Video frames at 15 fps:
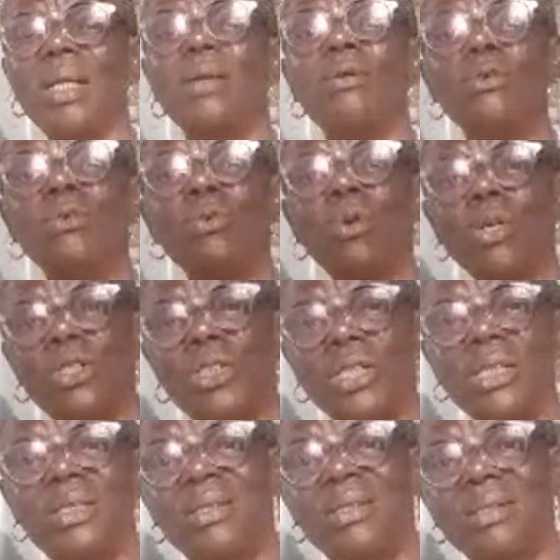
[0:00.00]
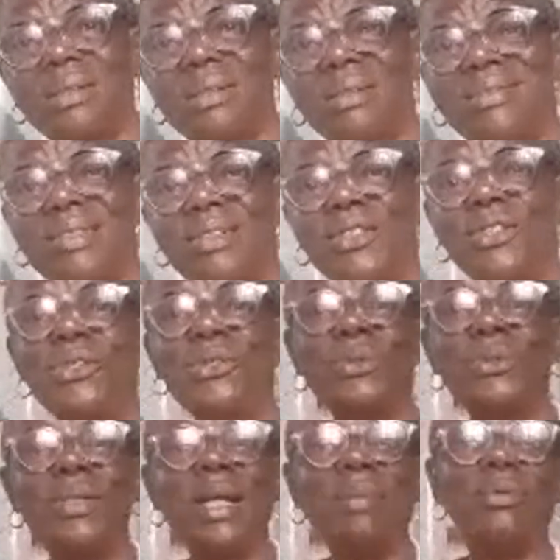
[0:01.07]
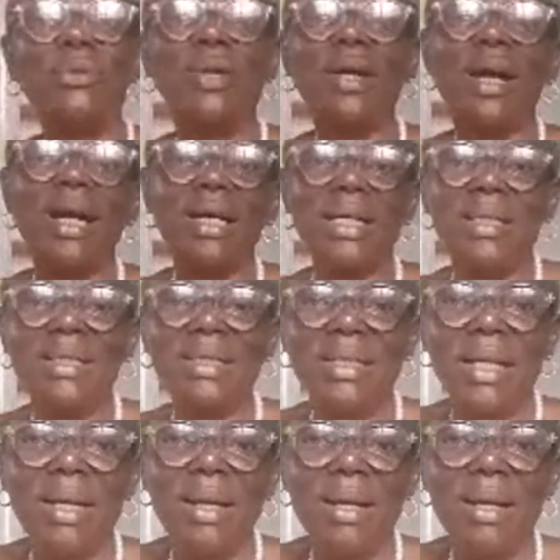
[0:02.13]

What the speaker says: Wash it. You tell me you can't get it there.